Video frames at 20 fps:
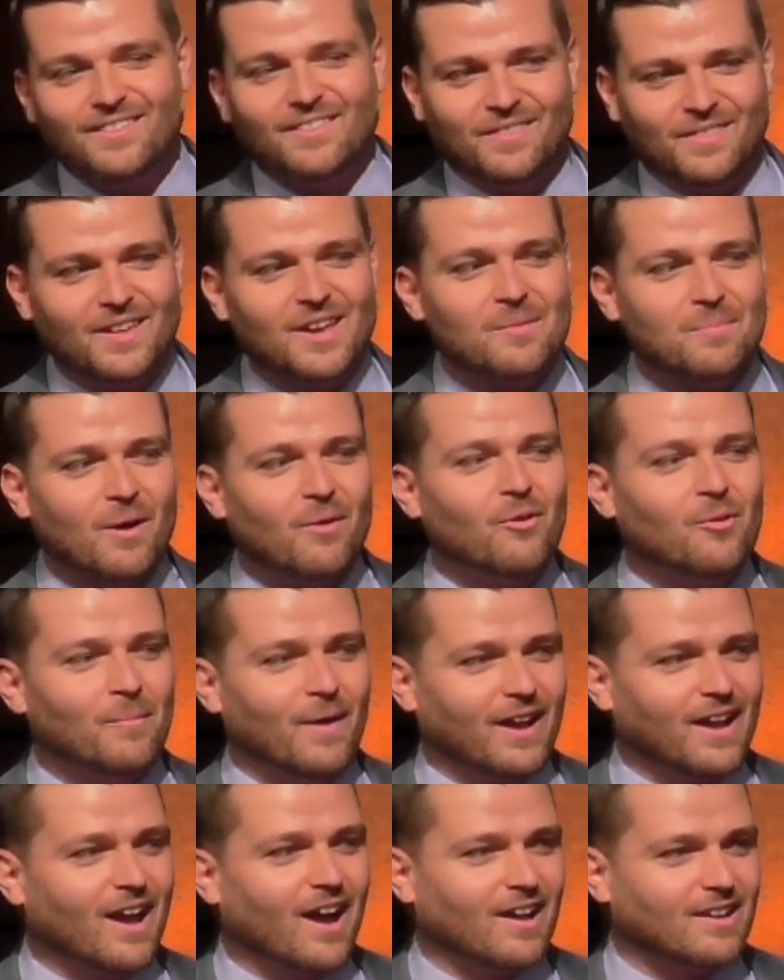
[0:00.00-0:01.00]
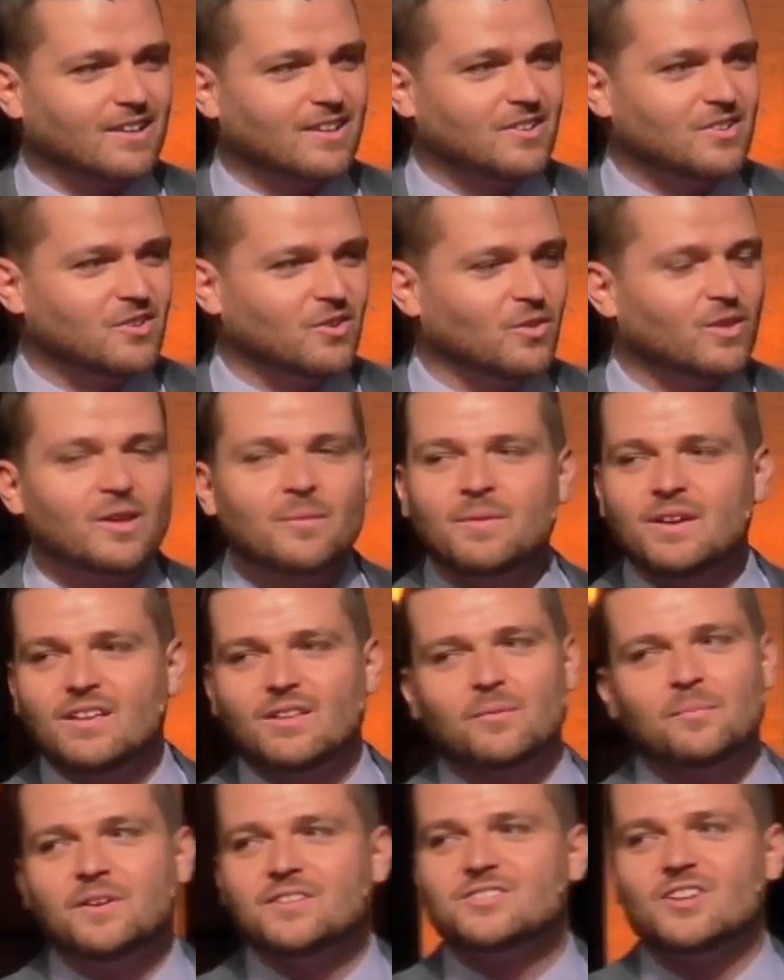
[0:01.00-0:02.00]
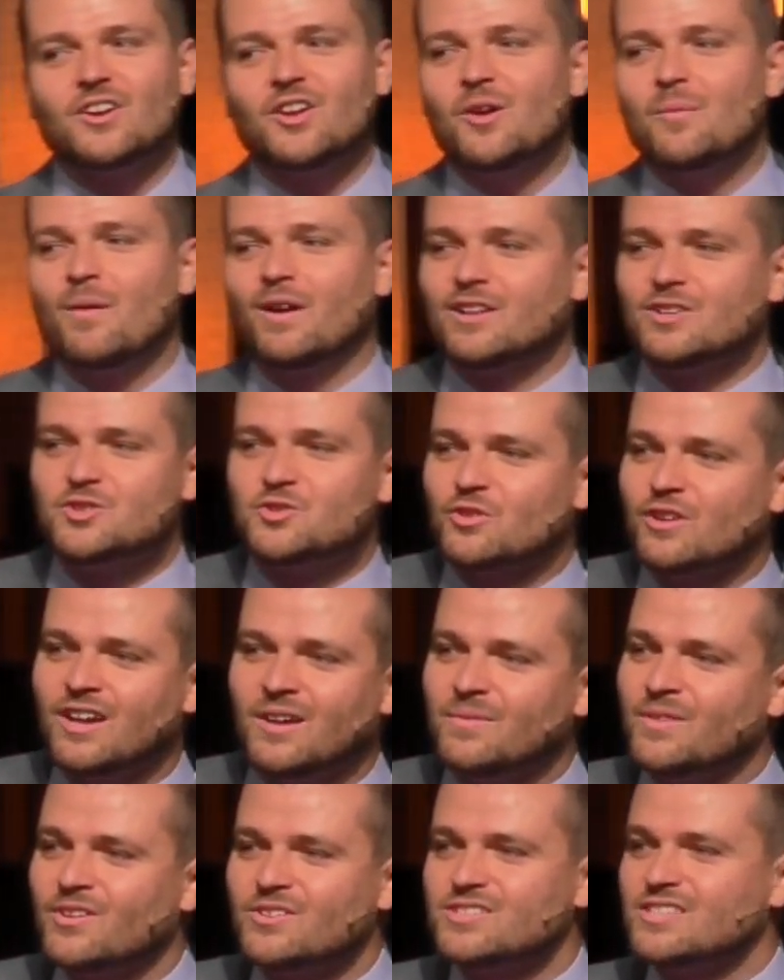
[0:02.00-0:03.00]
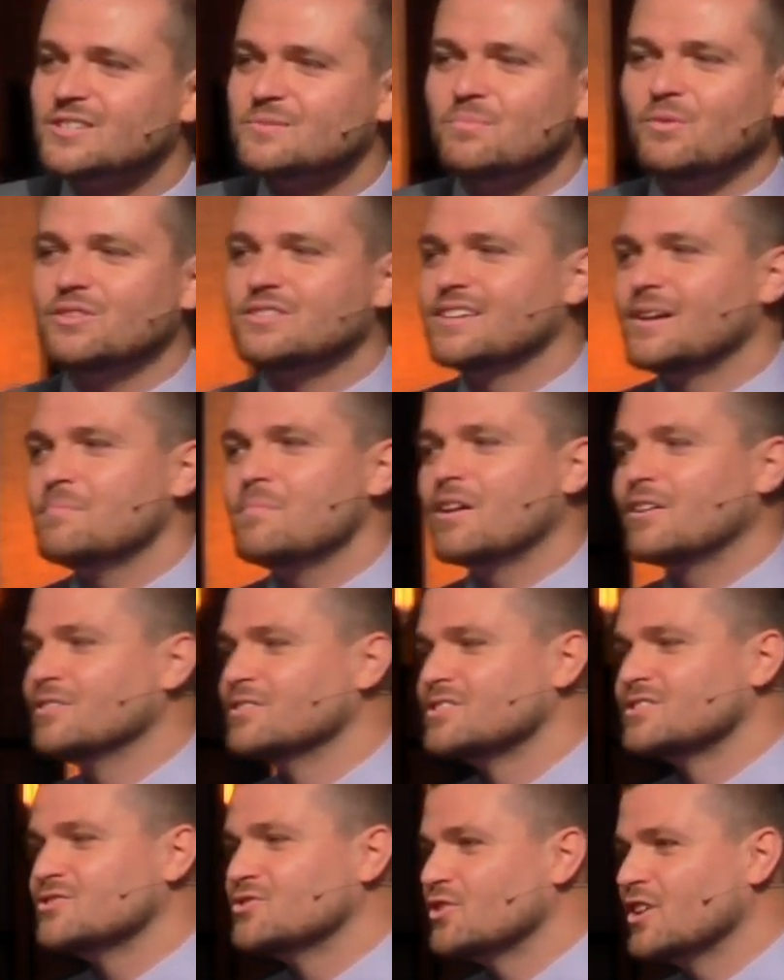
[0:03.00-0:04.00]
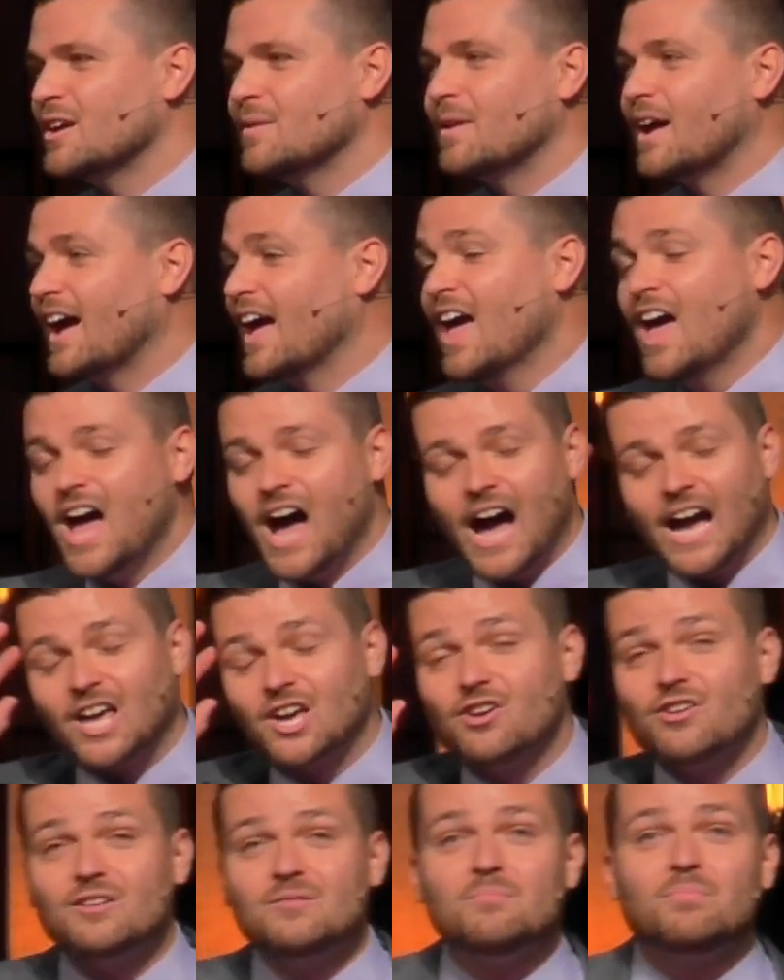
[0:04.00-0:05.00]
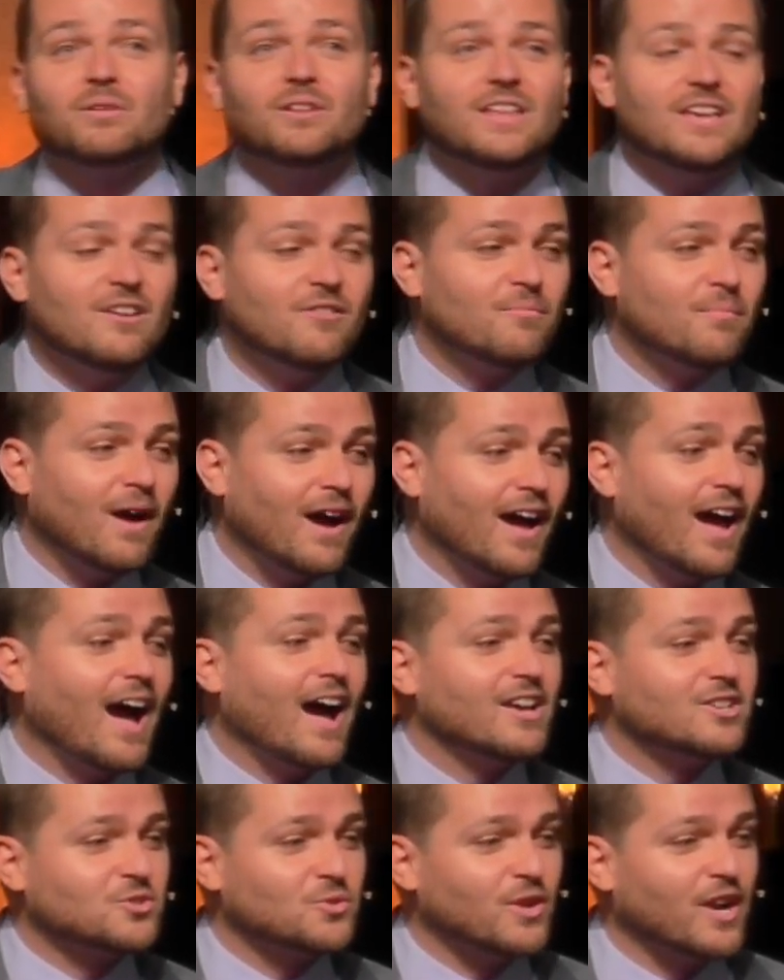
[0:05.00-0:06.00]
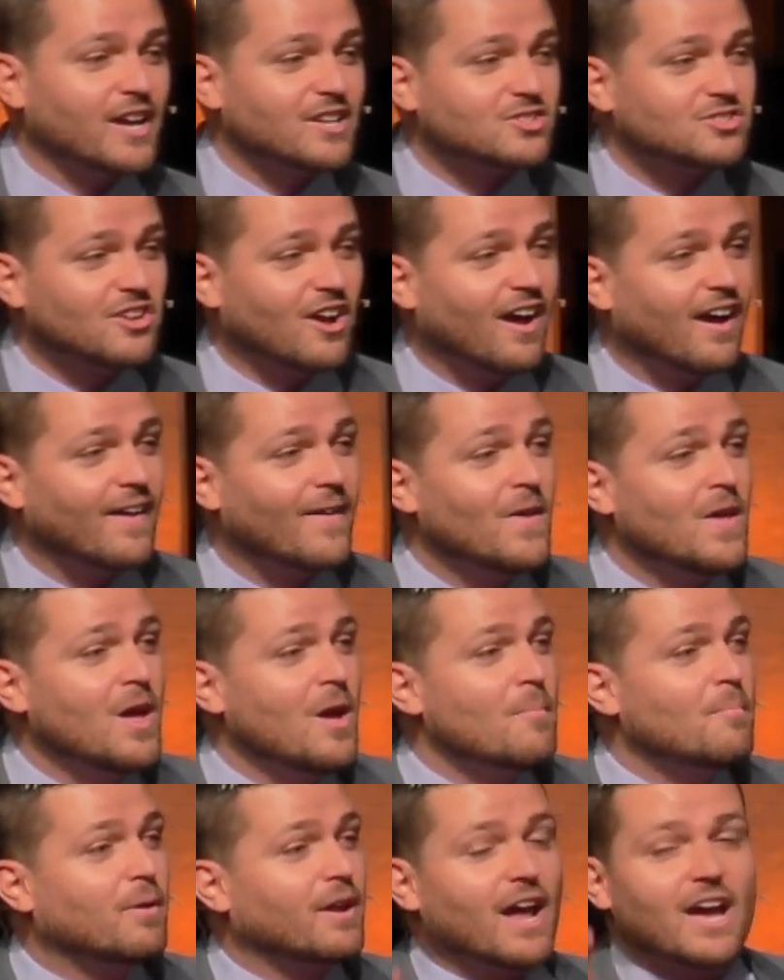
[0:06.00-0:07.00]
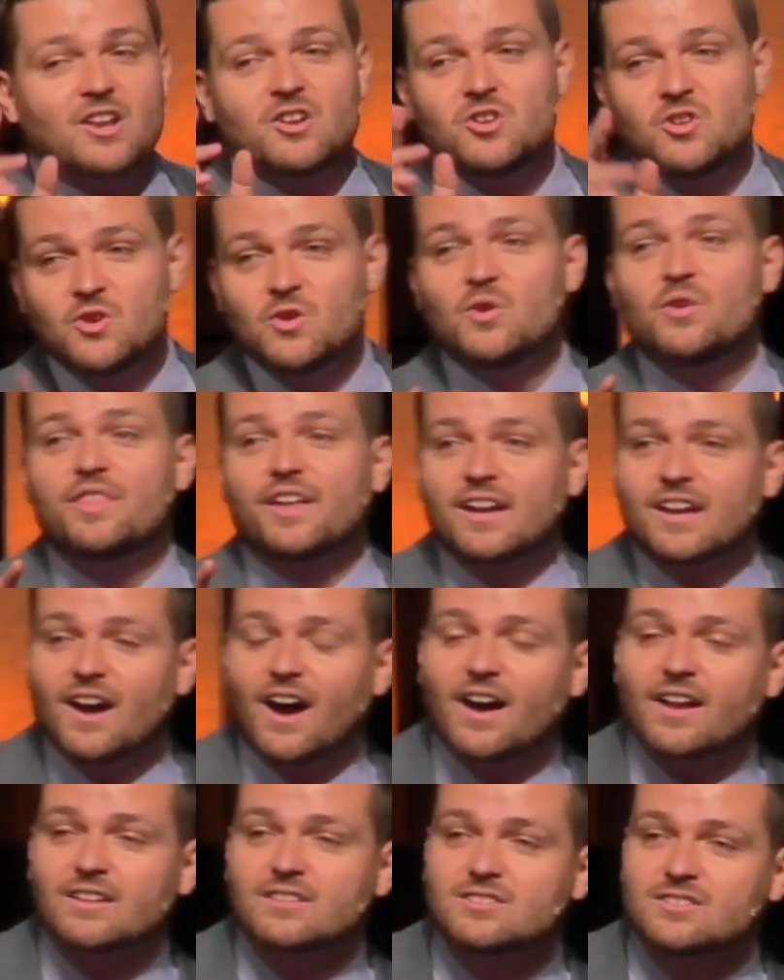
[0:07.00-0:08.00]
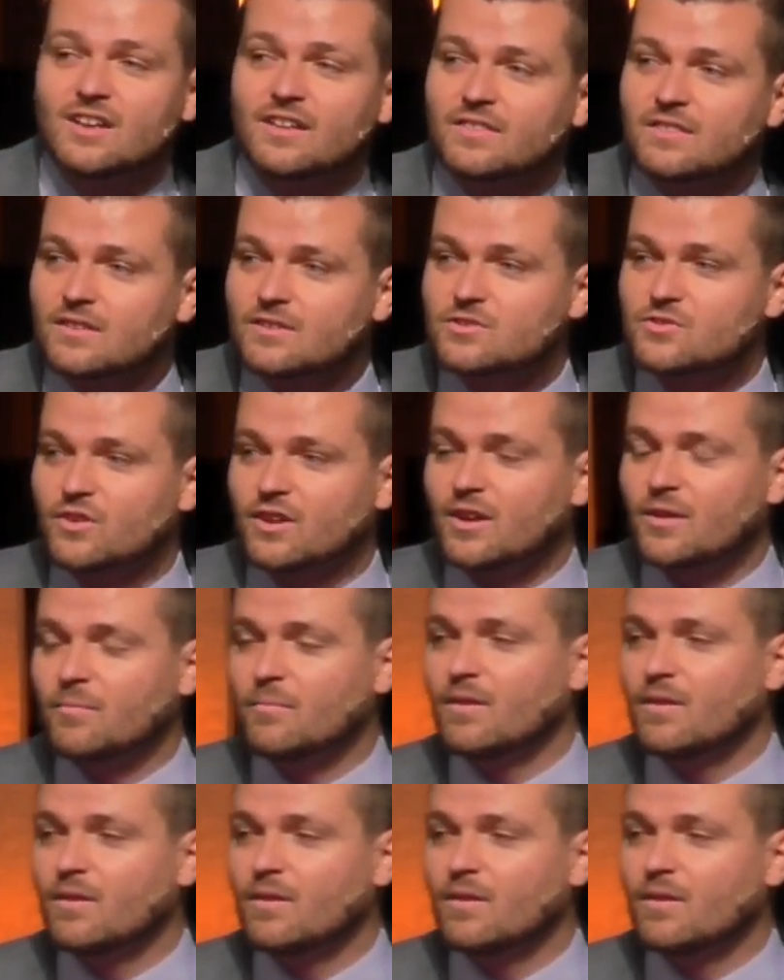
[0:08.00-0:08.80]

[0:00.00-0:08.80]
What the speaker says: Think about what my God can do. Let me tell you about a dream. There was this multi-metal stream, and I couldn't believe my eyes when I saw it, but I knew that God had sent the dream.